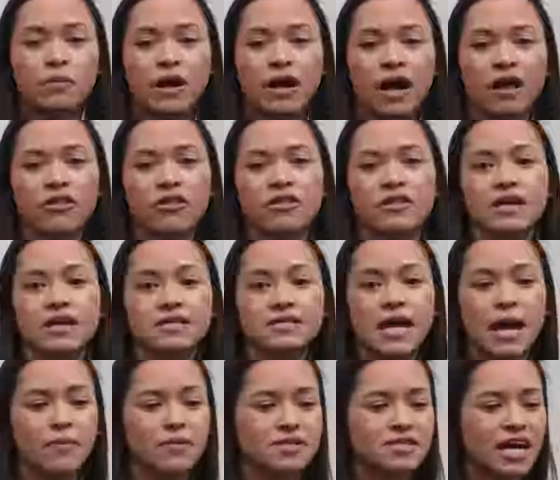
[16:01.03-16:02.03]
among other things,
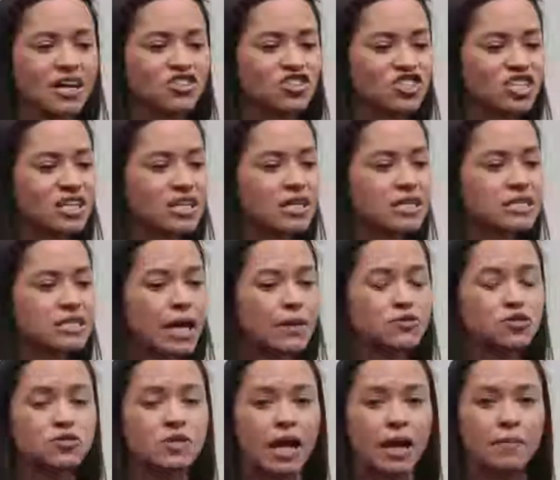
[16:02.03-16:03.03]
hypertension,
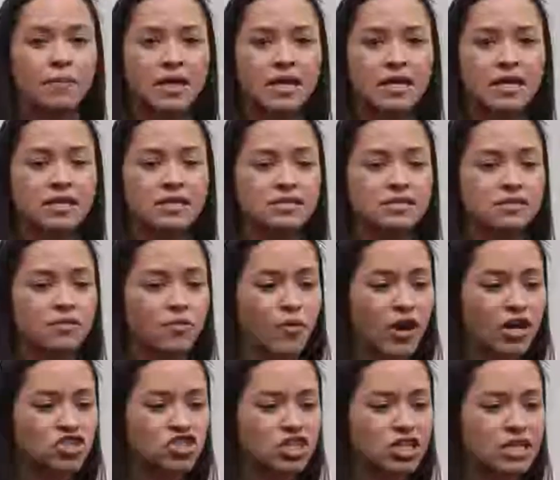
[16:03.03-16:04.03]
type 2 diabetes,
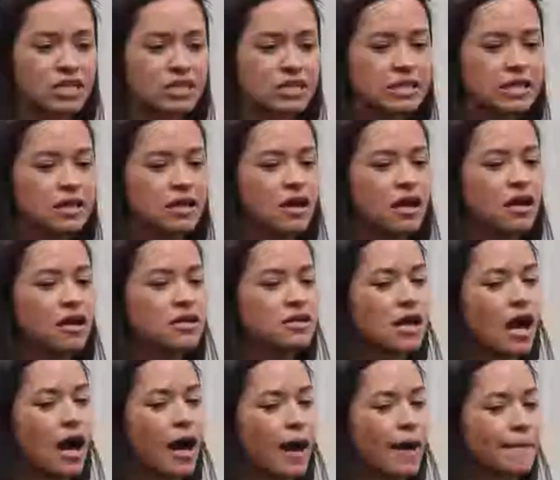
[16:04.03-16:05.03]
depression,
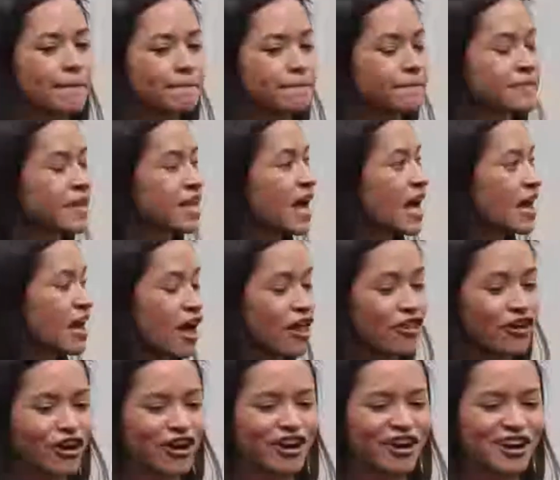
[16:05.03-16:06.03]
um, and
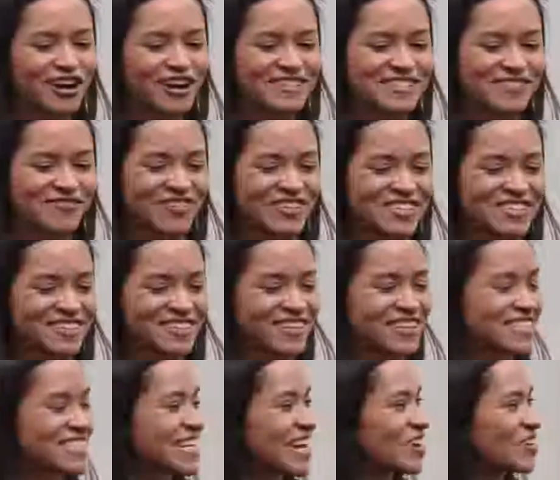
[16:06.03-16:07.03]
other physical
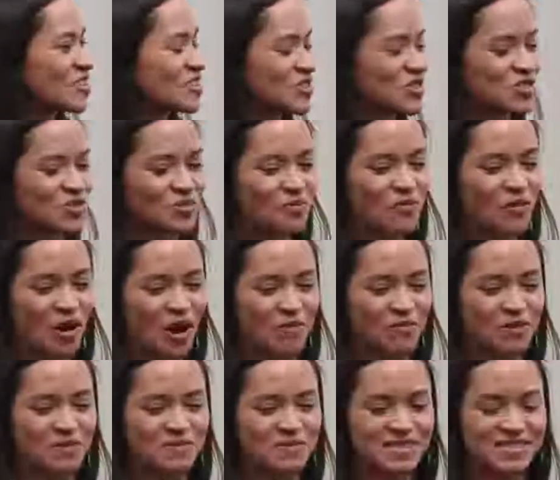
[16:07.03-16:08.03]
and psychosocial
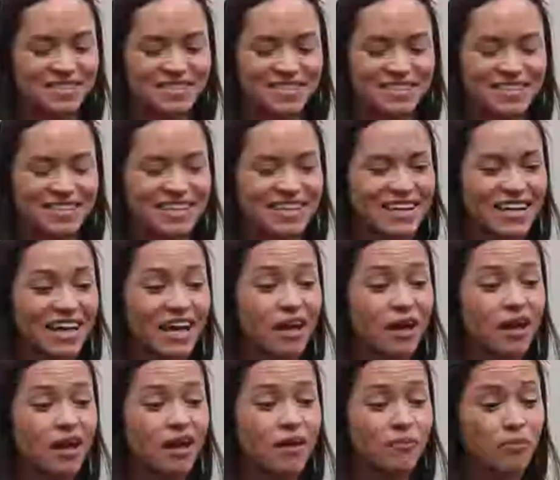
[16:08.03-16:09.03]
problems.
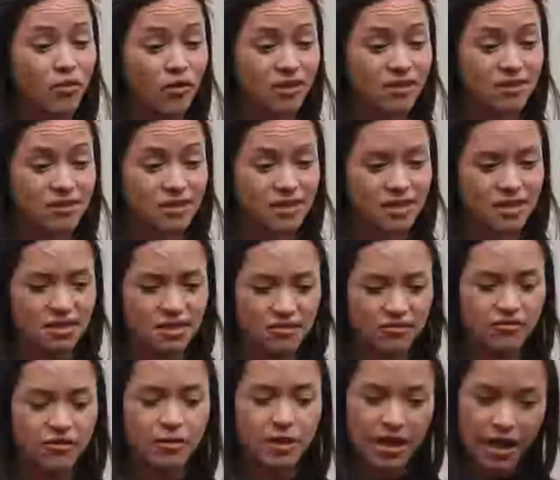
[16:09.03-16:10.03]
Importantly,
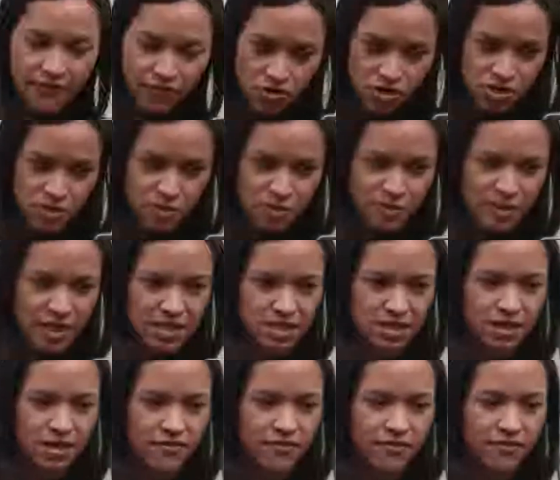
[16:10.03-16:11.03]
from a life course
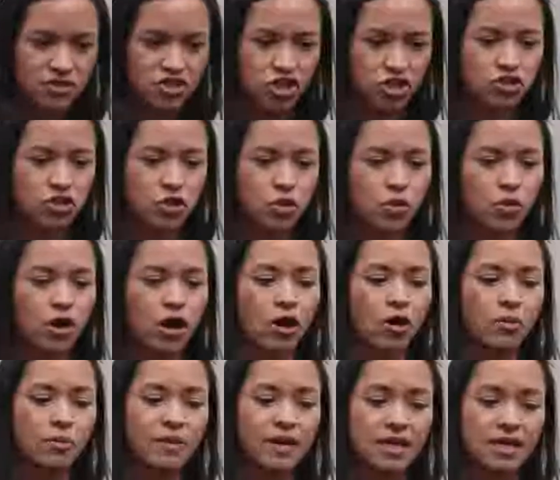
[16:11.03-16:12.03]
perspective, children who are
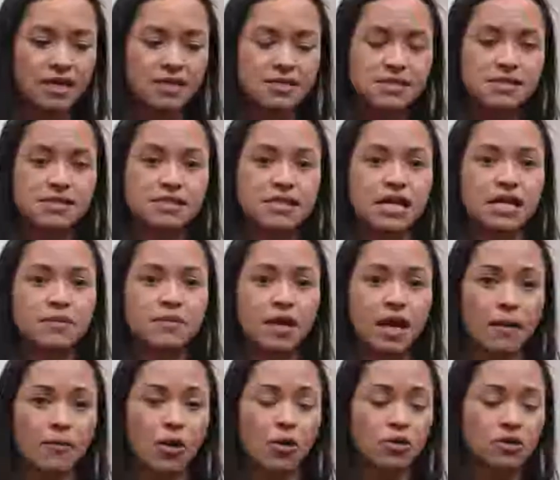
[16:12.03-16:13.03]
obese tend to
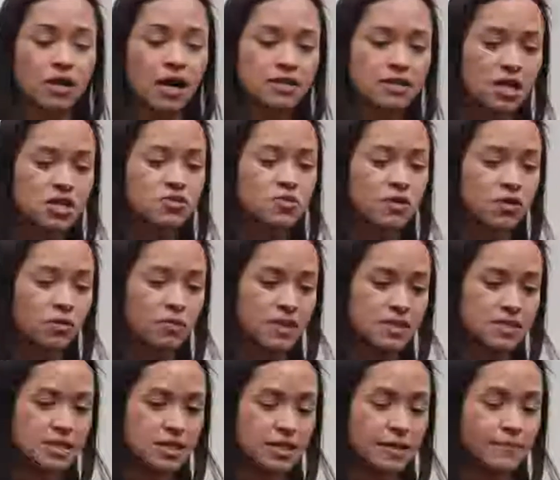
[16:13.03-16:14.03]
become adults with
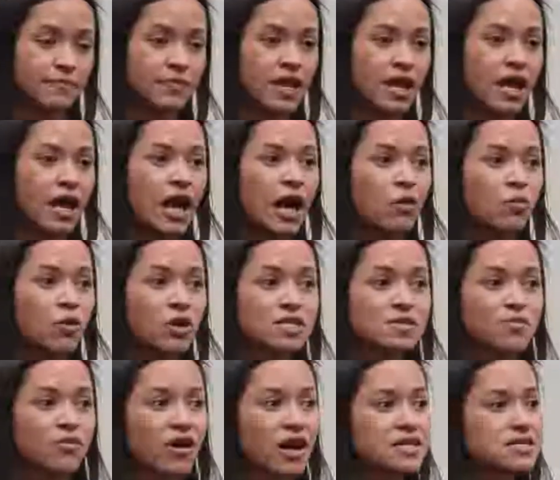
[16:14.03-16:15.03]
obesity, and
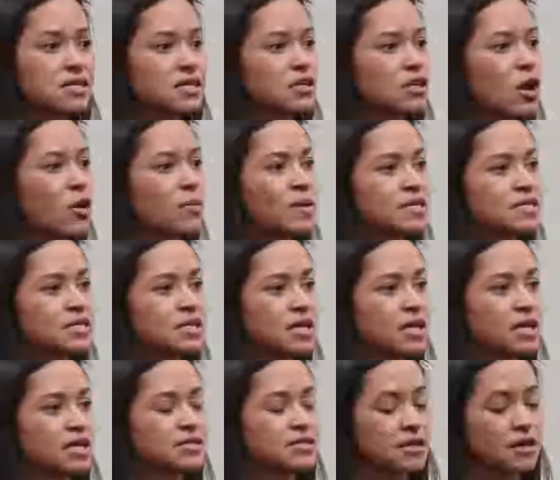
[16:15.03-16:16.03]
once present,
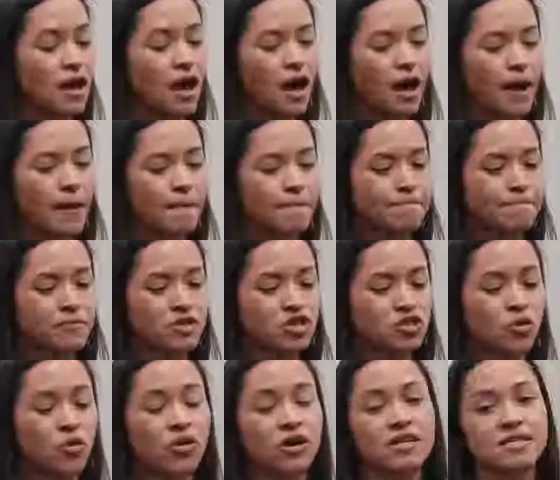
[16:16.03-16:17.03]
obesity is um,
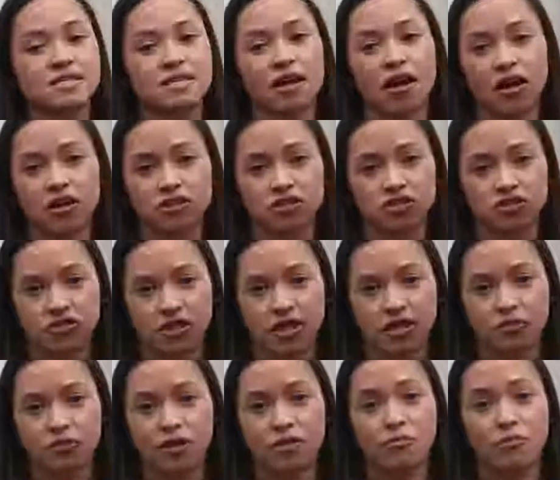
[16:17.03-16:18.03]
notoriously hard to
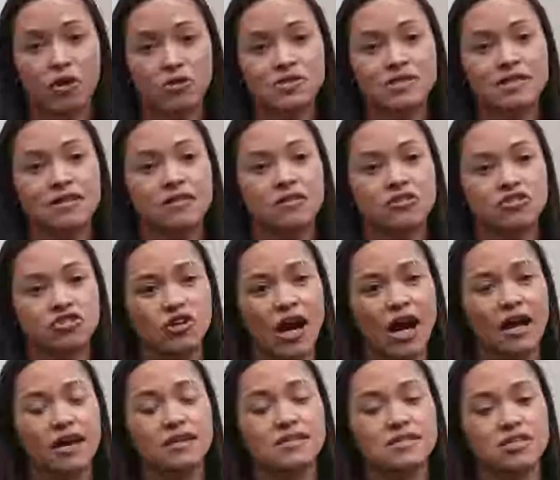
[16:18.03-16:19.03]
treat, with most clinical
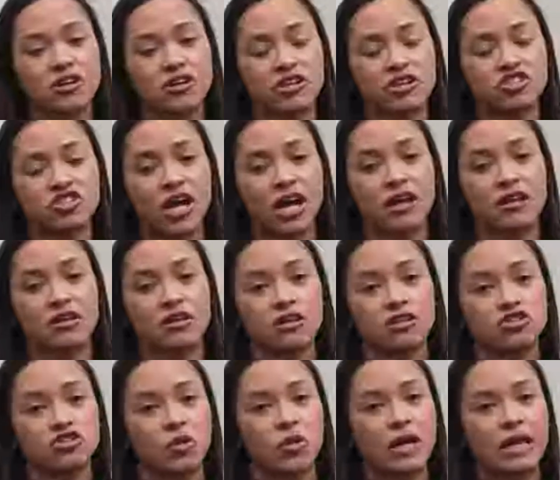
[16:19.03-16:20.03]
trials in early
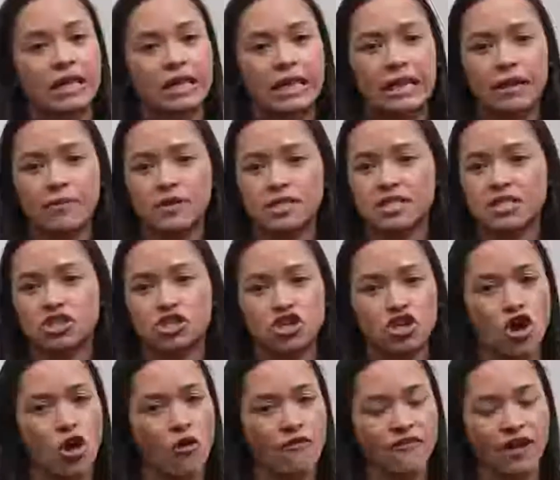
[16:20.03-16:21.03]
childhood showing limited to
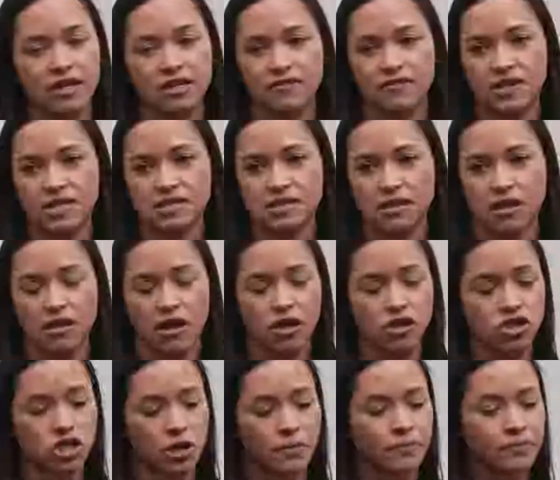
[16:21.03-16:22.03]
no effectiveness in the
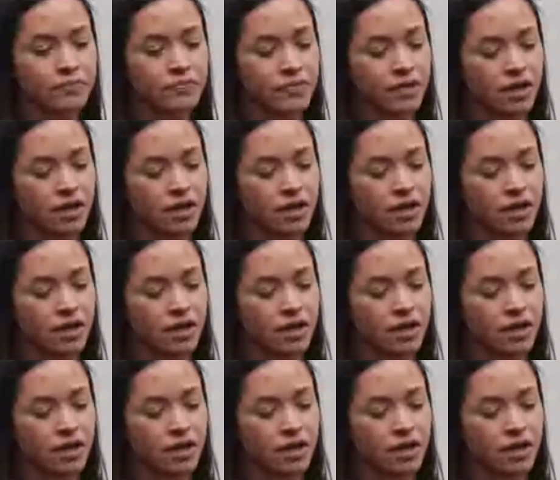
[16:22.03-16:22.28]
long term.